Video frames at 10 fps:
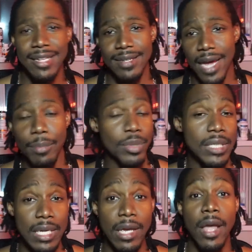to help you
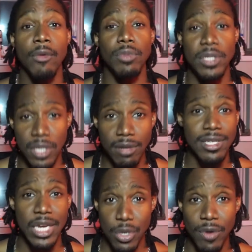see results
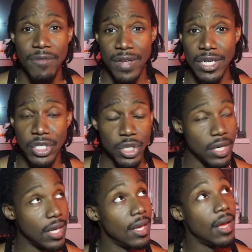in your fitness journey.